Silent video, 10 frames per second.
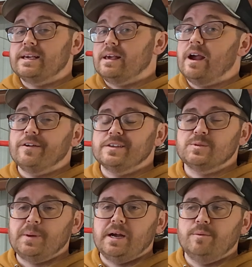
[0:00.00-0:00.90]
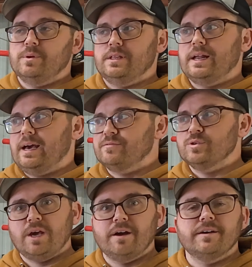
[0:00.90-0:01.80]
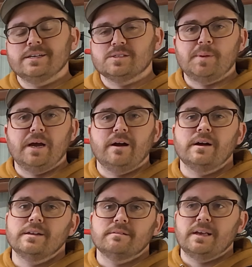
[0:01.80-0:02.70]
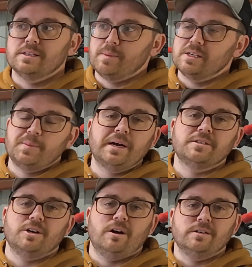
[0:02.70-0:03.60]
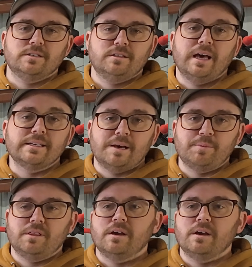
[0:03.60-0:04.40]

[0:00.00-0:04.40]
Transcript: can carry a spare, but then I have to carry a spare, and is my spare charged? That type of